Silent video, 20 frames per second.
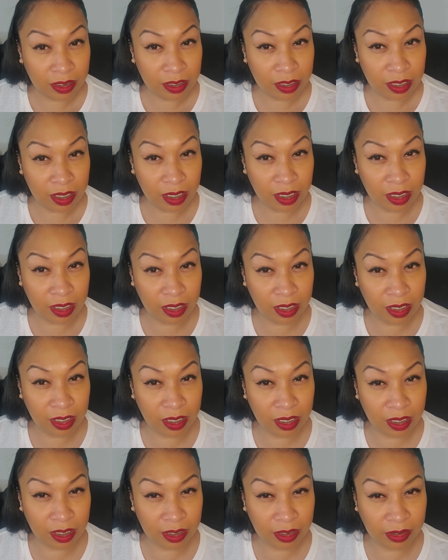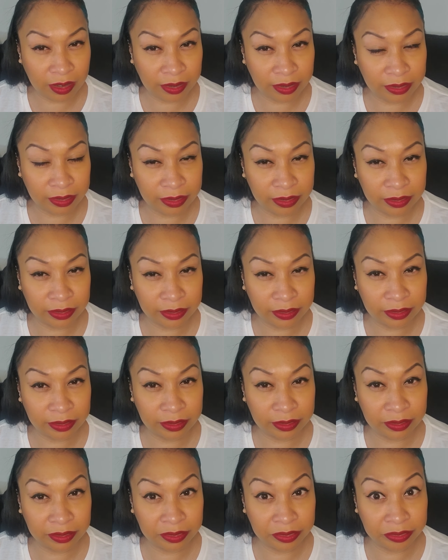
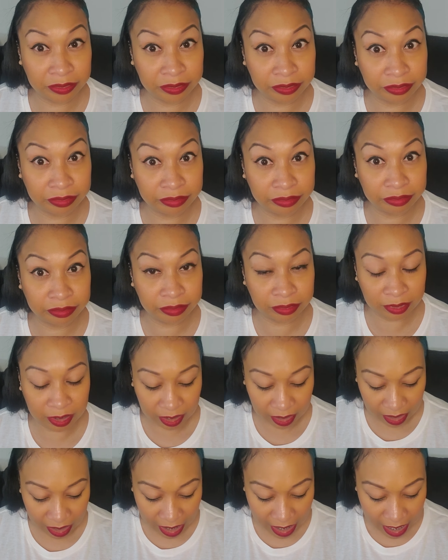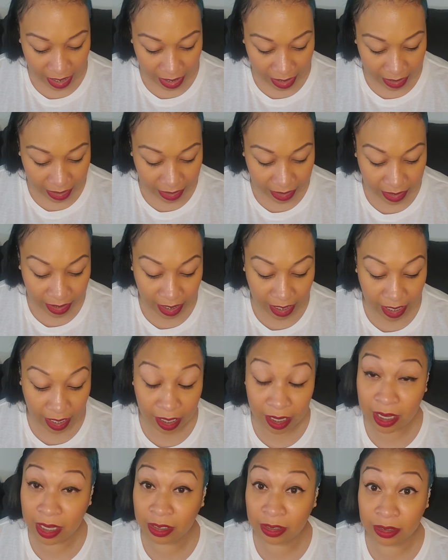
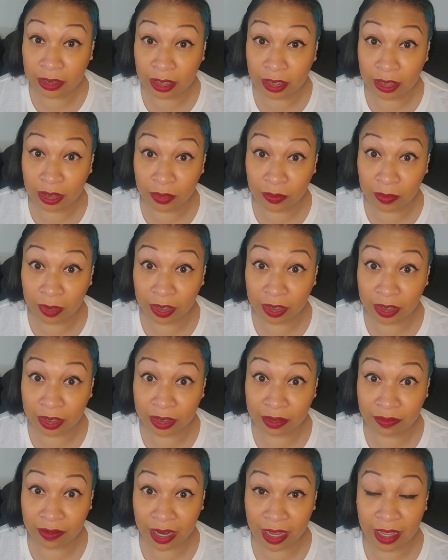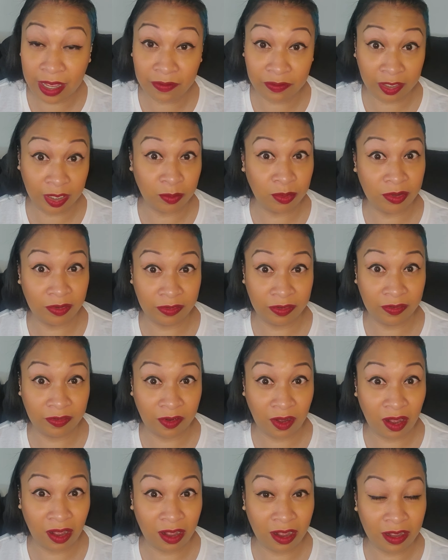Now anything can work, right? They both
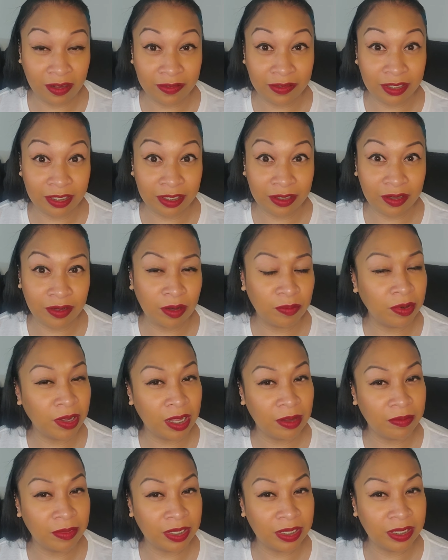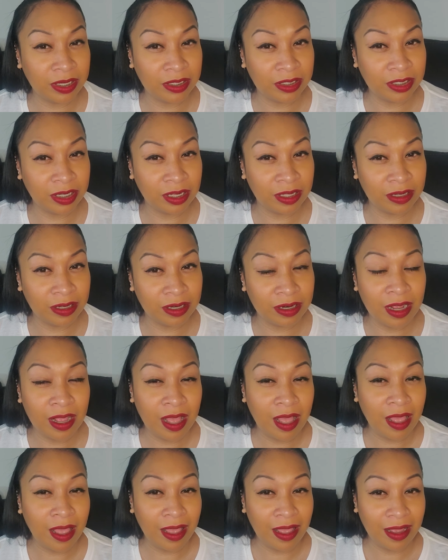evolved, you know, upon meeting each other.
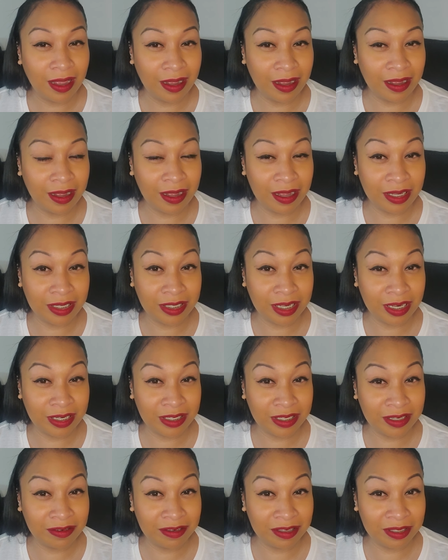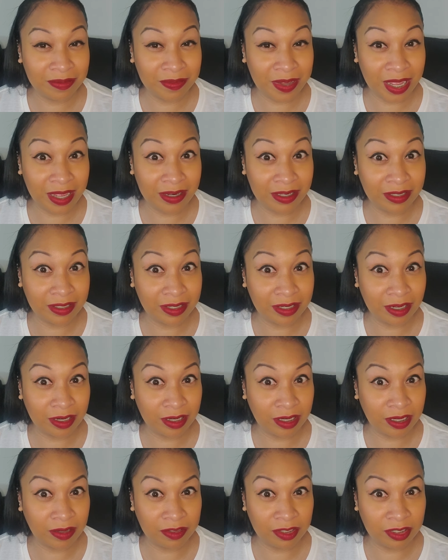Sagittarius man is gonna
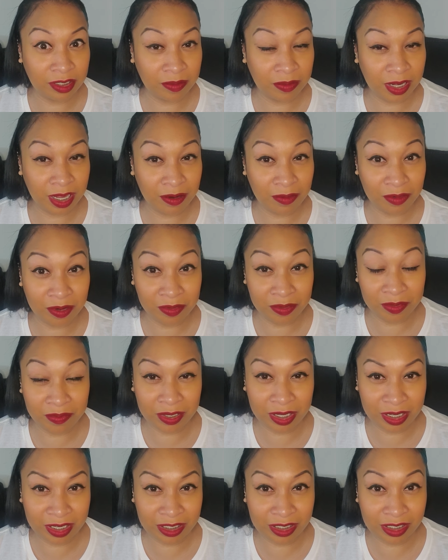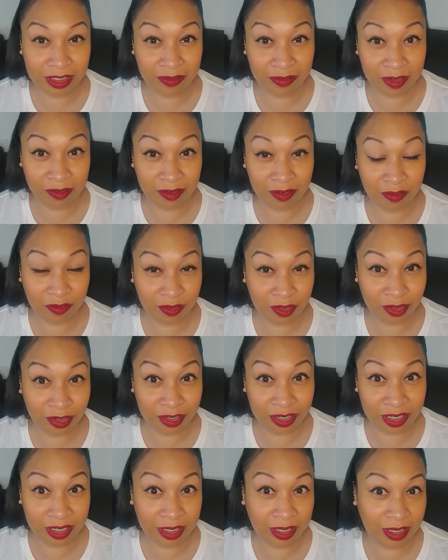love the Gemini woman because she's very
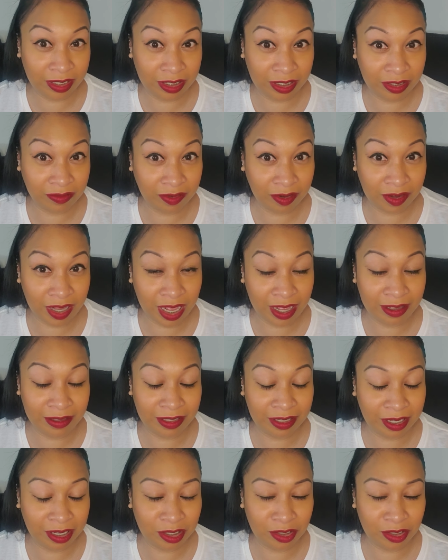flirty and she's very out there.